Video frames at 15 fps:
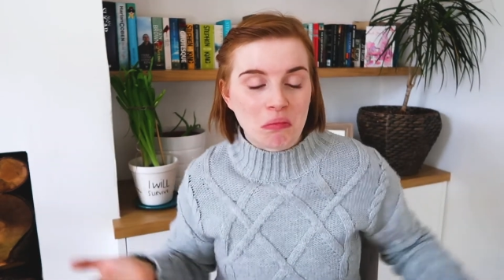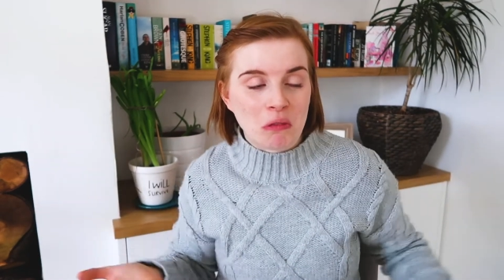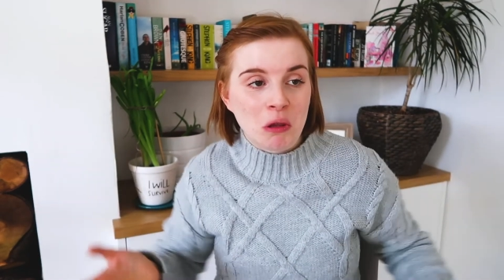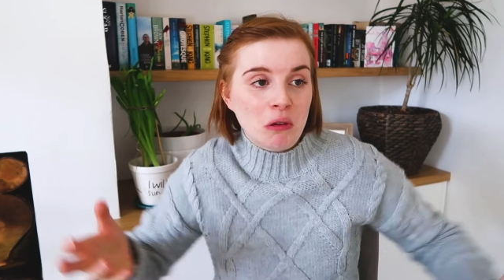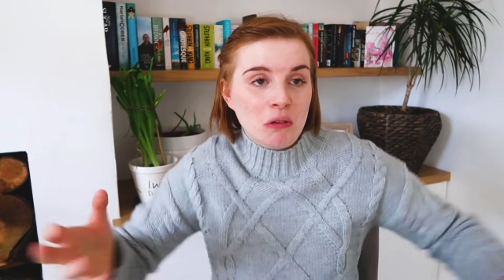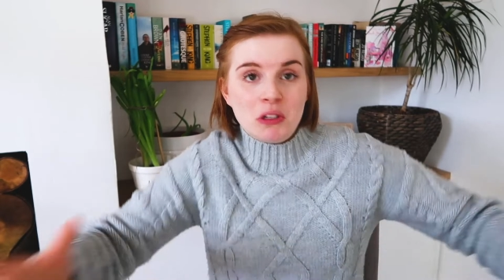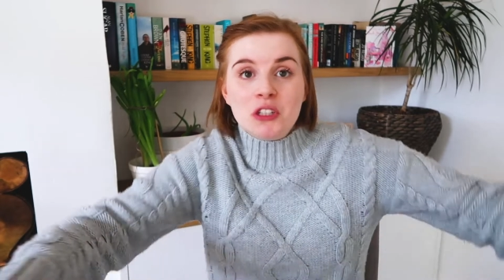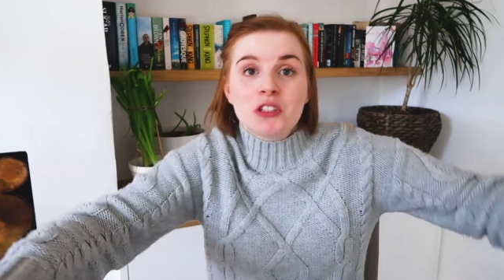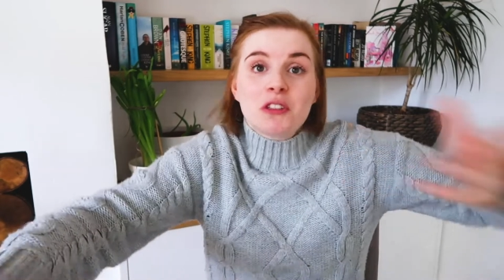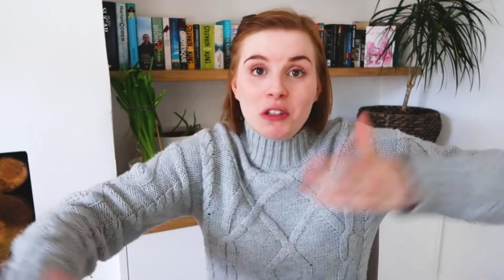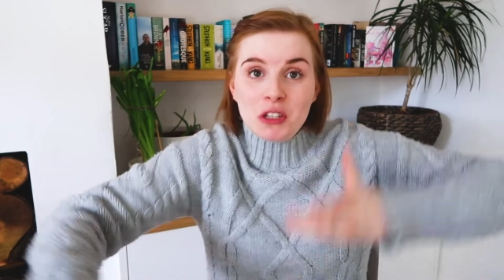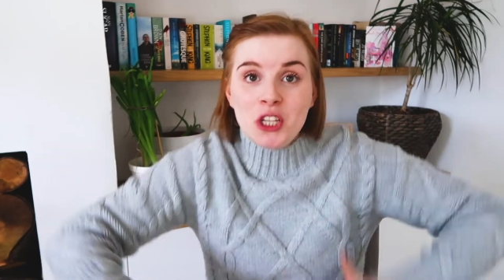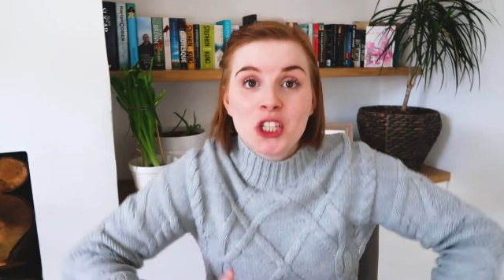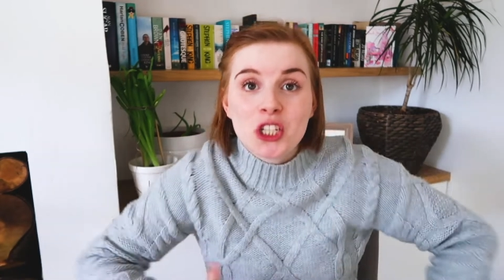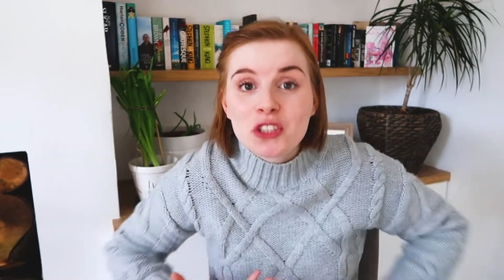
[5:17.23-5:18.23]
you
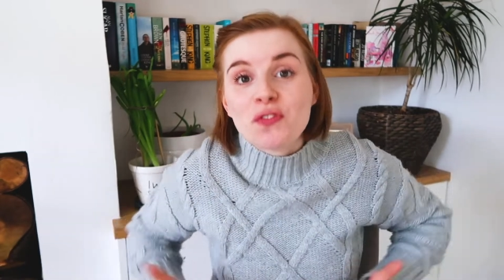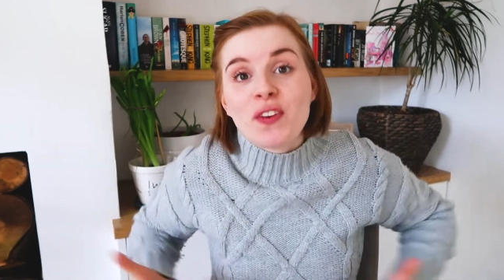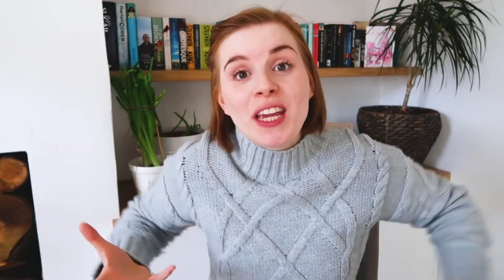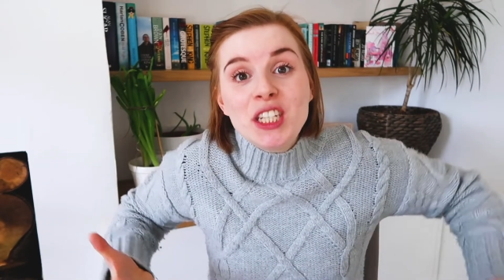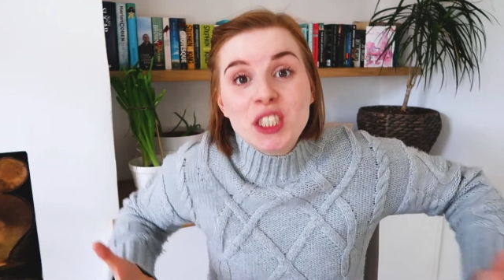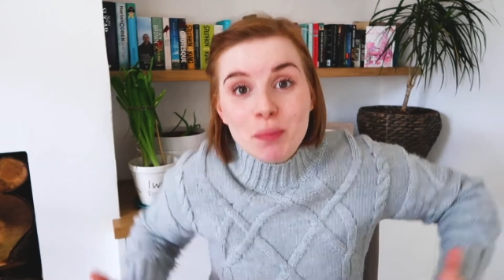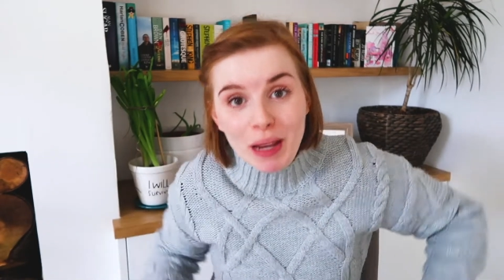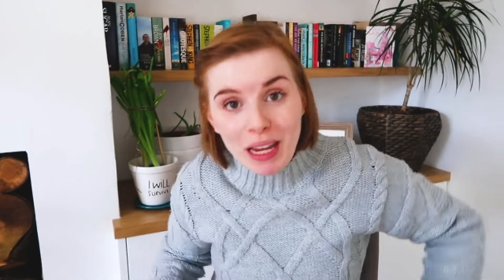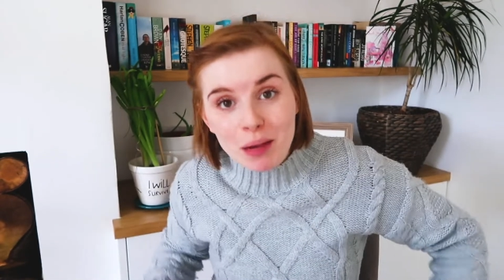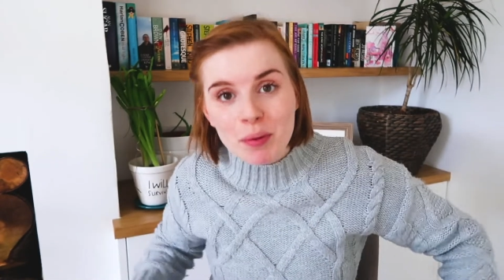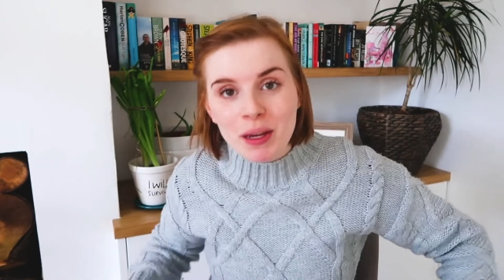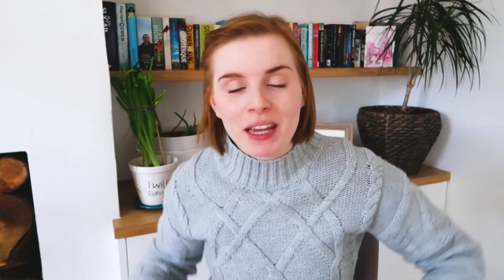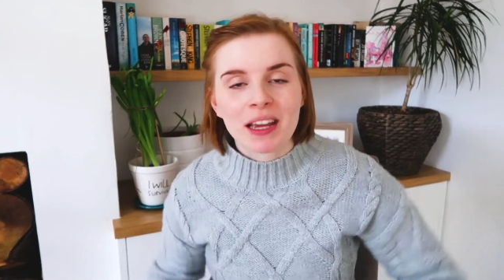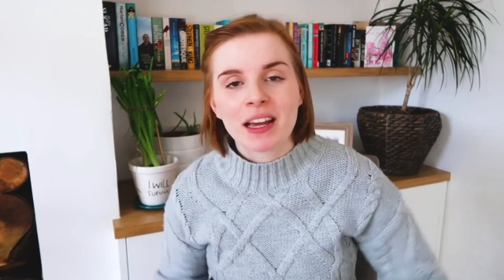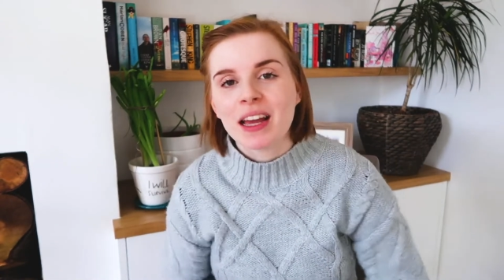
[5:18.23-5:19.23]
just feed your
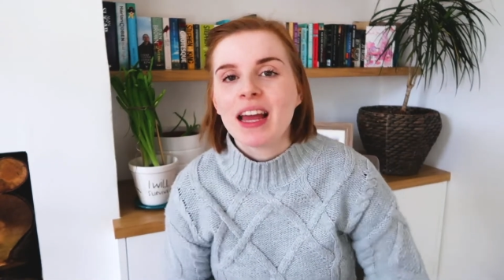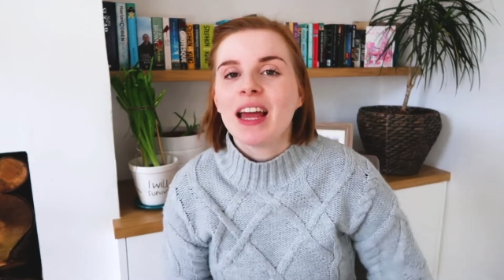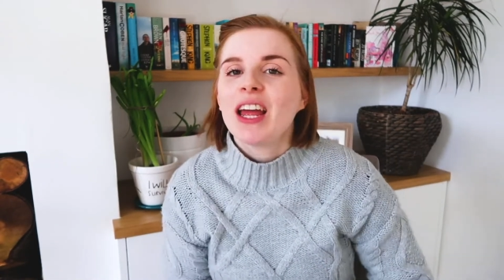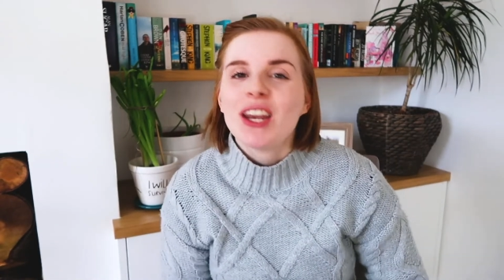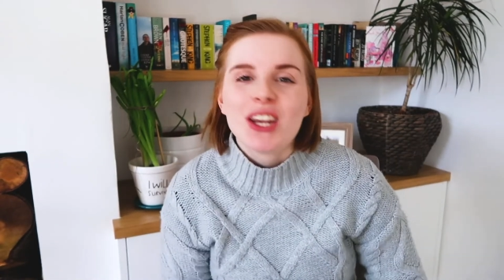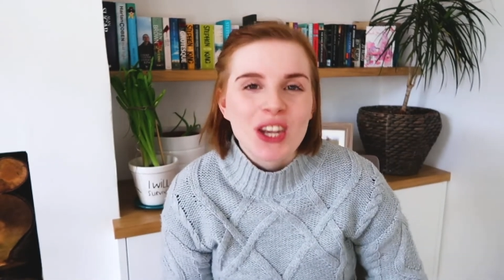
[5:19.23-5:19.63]
baby.